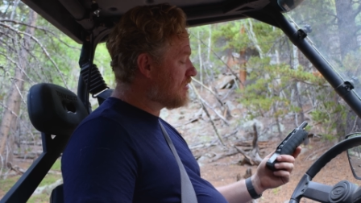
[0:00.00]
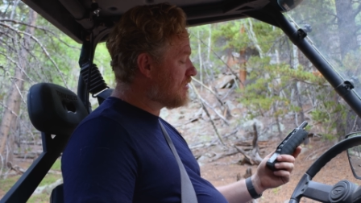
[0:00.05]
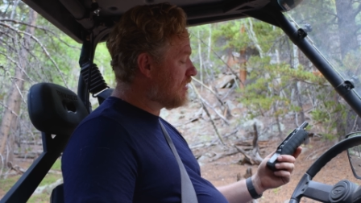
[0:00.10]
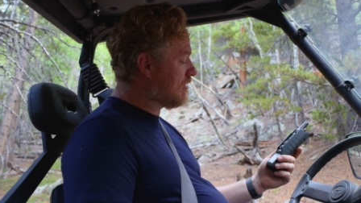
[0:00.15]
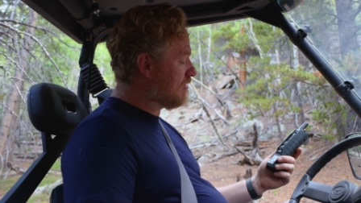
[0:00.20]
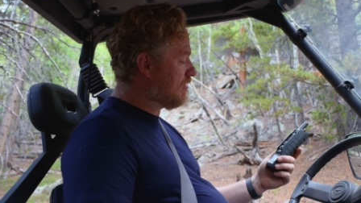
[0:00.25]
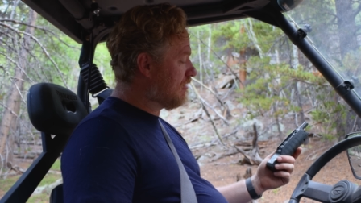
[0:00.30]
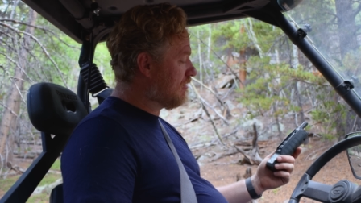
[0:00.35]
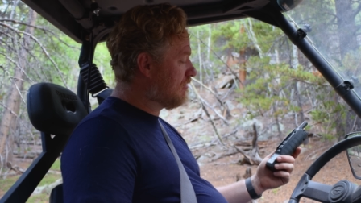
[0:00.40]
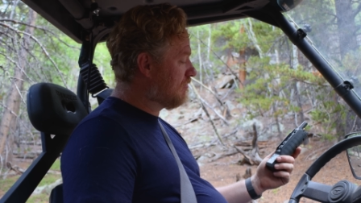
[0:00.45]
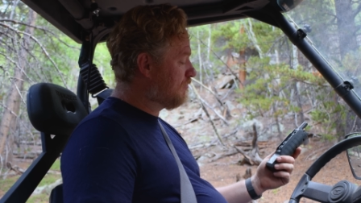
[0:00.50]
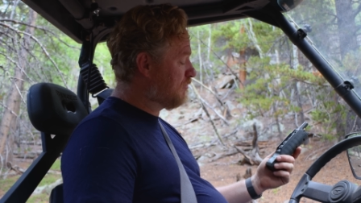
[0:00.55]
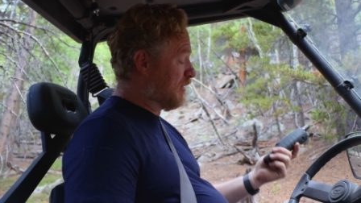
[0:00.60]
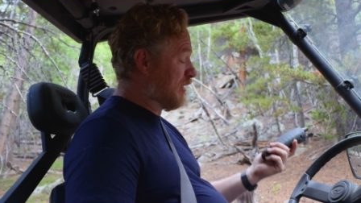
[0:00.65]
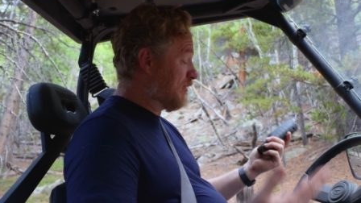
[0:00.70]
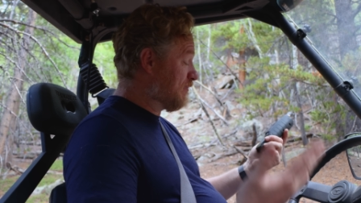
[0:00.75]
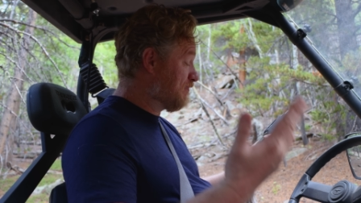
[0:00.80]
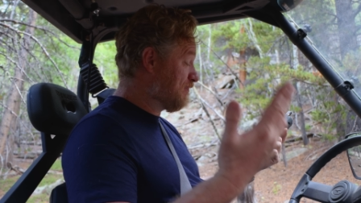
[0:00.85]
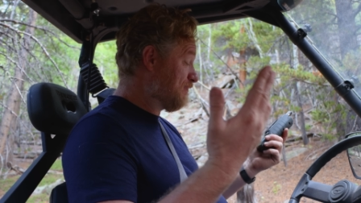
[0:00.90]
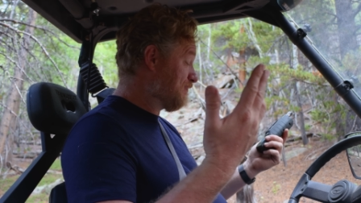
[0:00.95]
signal,
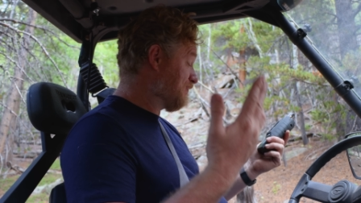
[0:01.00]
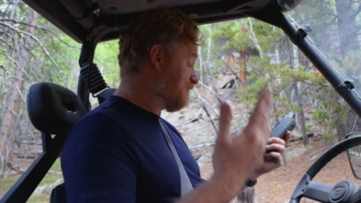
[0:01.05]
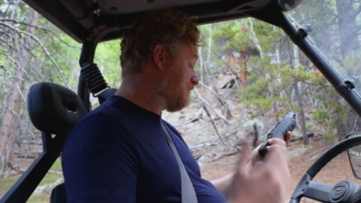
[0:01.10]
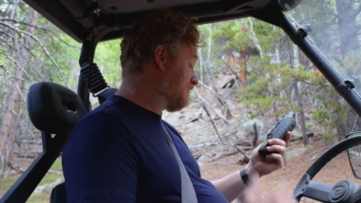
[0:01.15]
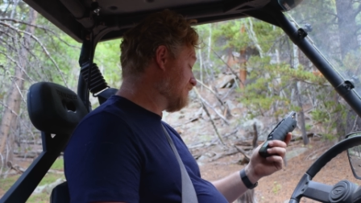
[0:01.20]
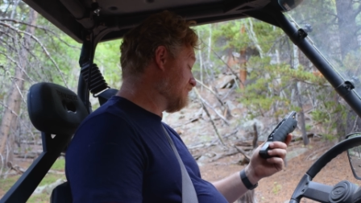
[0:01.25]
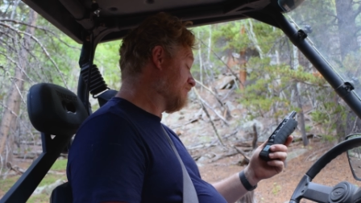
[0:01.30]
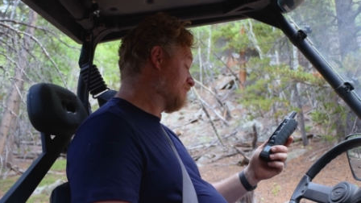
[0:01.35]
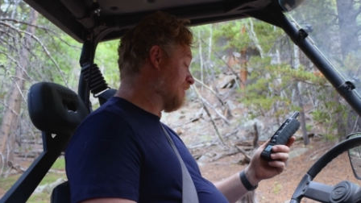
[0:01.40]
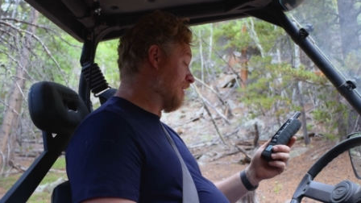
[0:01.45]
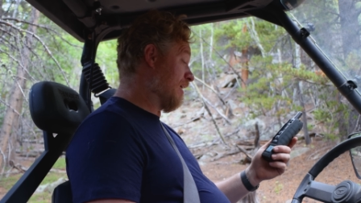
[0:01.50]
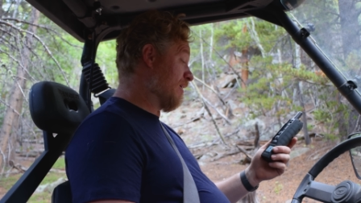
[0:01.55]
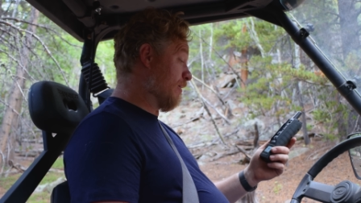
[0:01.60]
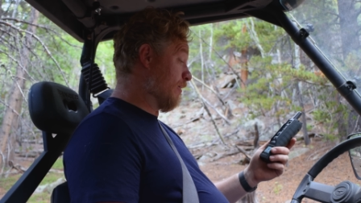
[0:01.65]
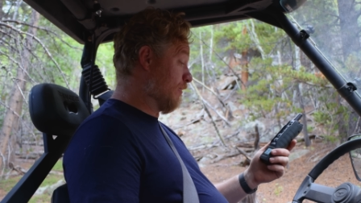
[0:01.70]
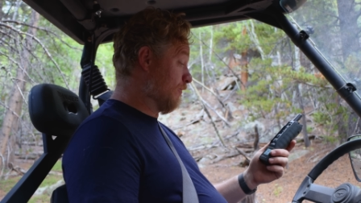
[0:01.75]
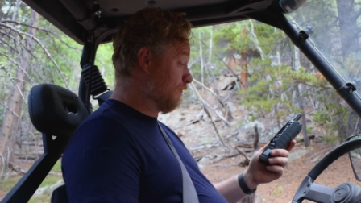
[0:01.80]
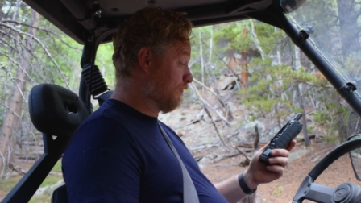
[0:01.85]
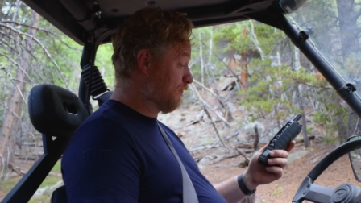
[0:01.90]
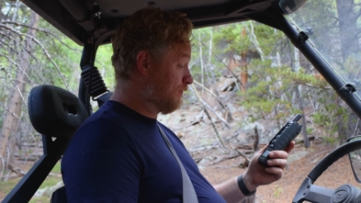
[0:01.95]
but I don't
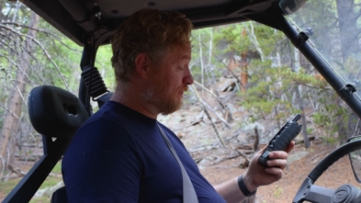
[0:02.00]
know.